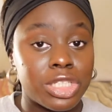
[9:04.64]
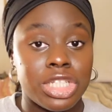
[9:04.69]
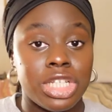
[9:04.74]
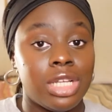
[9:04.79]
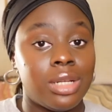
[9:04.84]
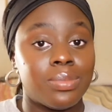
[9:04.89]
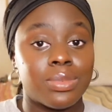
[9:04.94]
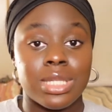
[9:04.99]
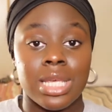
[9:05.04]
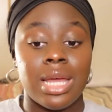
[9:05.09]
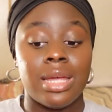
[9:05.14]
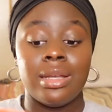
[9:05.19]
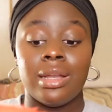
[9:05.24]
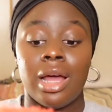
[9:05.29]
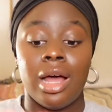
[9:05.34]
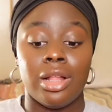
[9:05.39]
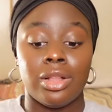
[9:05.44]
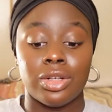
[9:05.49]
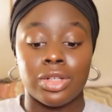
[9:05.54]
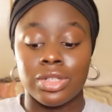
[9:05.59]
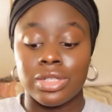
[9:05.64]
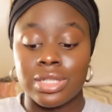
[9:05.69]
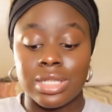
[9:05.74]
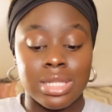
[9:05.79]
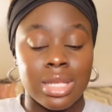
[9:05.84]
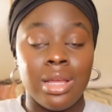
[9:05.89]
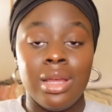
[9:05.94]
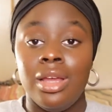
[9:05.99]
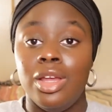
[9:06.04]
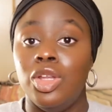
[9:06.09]
cheap,
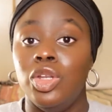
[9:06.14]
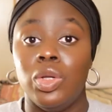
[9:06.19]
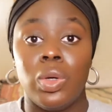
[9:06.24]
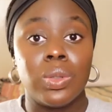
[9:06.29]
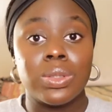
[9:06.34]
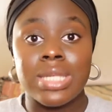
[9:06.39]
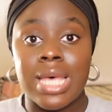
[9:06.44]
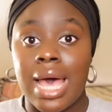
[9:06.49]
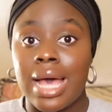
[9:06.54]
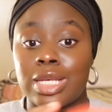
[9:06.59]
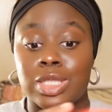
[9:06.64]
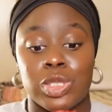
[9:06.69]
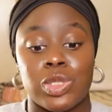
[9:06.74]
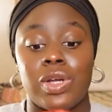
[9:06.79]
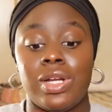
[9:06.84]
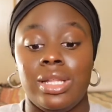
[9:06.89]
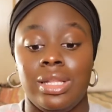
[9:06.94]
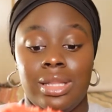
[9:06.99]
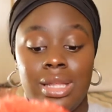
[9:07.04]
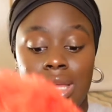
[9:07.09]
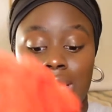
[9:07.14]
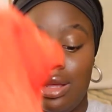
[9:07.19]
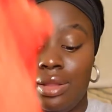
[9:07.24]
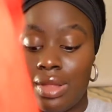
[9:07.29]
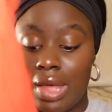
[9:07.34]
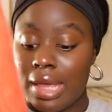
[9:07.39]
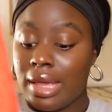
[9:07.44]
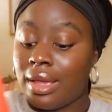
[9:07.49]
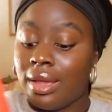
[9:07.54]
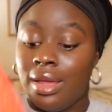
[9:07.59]
$10, no tax or anything.
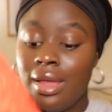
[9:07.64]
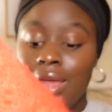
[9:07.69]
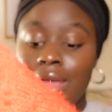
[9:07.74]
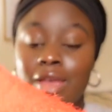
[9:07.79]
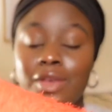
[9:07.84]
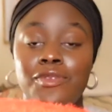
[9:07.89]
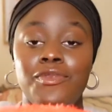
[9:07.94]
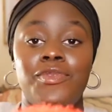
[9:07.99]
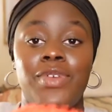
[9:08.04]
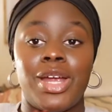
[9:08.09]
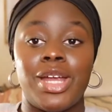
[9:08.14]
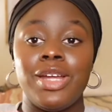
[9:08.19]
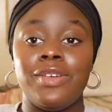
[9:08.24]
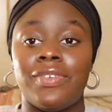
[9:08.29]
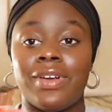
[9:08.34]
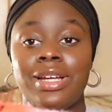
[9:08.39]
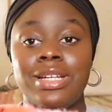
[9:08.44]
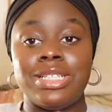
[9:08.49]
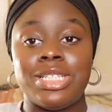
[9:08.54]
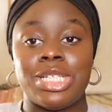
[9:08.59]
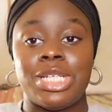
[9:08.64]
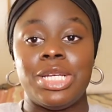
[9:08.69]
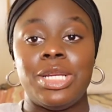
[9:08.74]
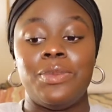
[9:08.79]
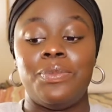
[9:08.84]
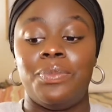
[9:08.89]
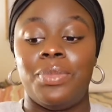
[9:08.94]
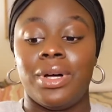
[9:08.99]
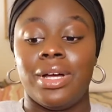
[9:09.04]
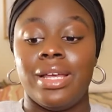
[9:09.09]
Like very, very
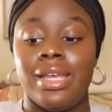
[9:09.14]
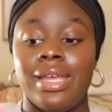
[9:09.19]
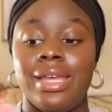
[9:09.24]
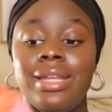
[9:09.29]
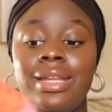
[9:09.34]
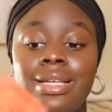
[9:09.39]
cheap, but it